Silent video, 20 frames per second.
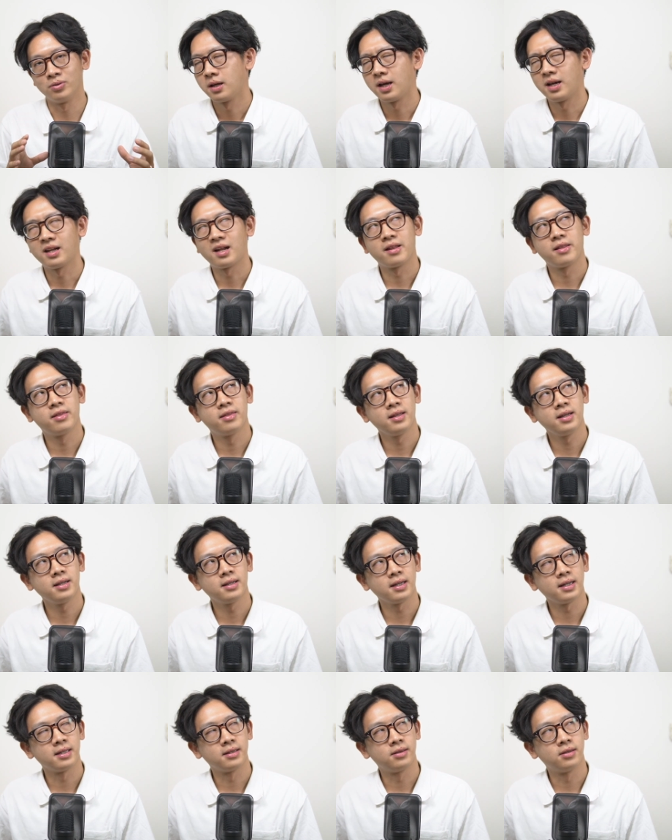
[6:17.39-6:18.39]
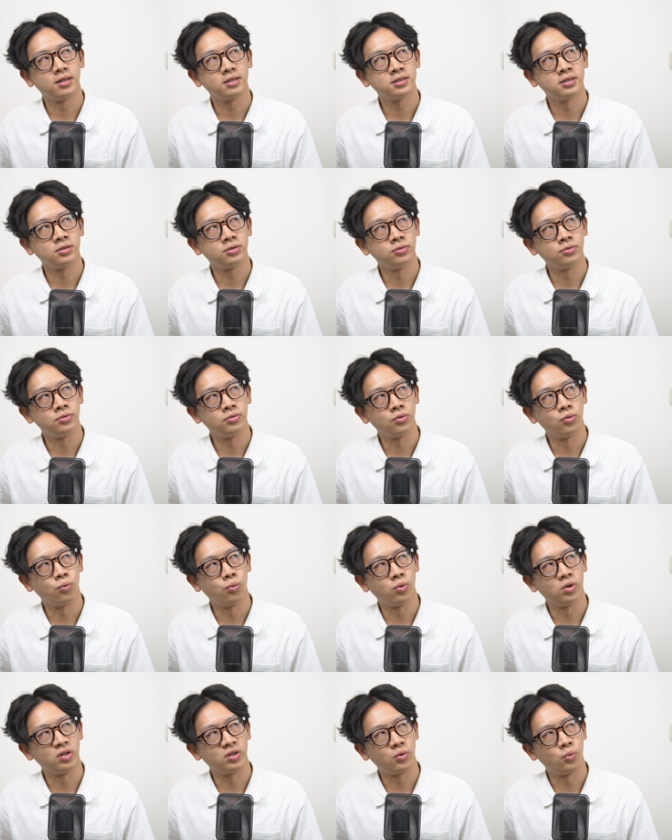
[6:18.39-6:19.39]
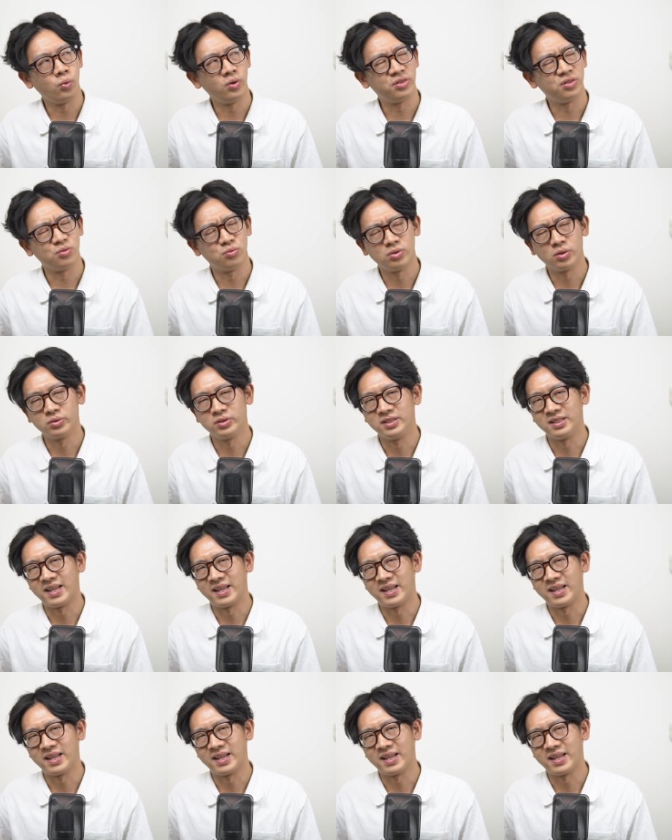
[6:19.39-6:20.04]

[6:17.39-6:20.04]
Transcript: And I think it doesn't work with the Ronin